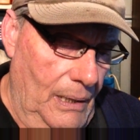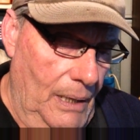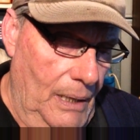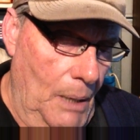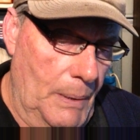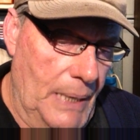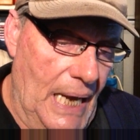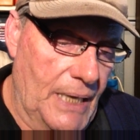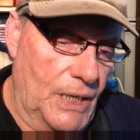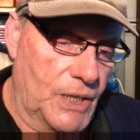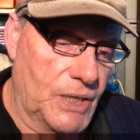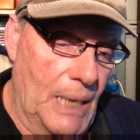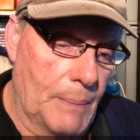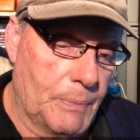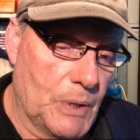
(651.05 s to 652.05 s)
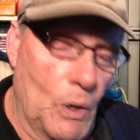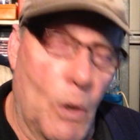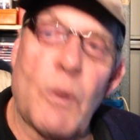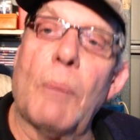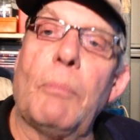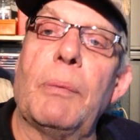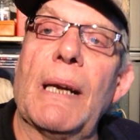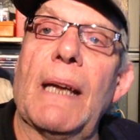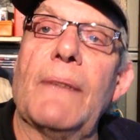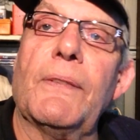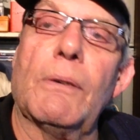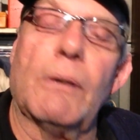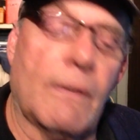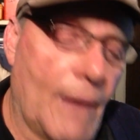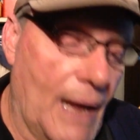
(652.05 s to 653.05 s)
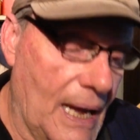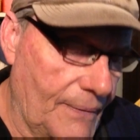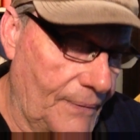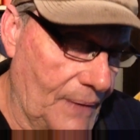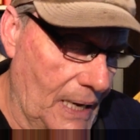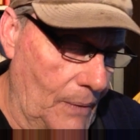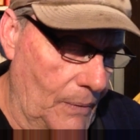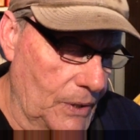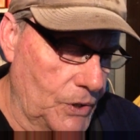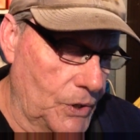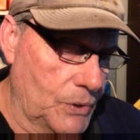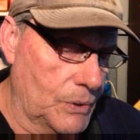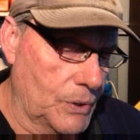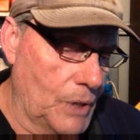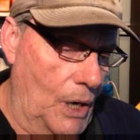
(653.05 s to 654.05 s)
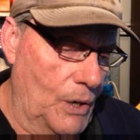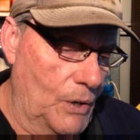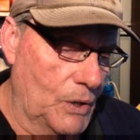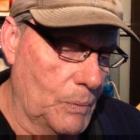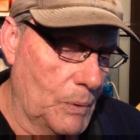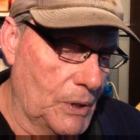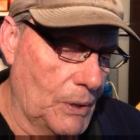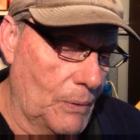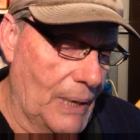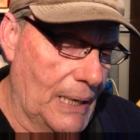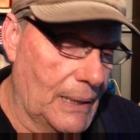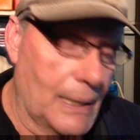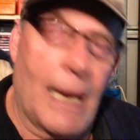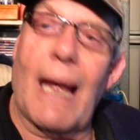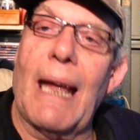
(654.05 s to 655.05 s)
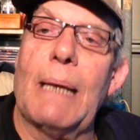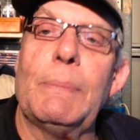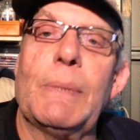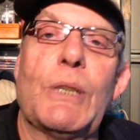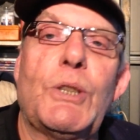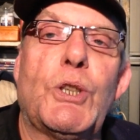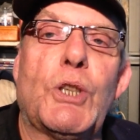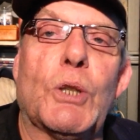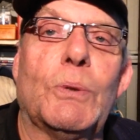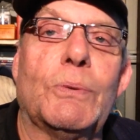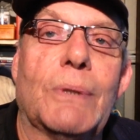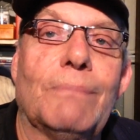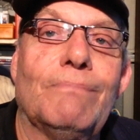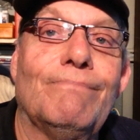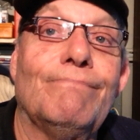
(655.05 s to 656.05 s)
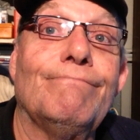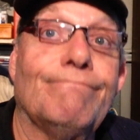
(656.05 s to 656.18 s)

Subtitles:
And without exception, all the plethora of half-hour shows were directly aimed at children.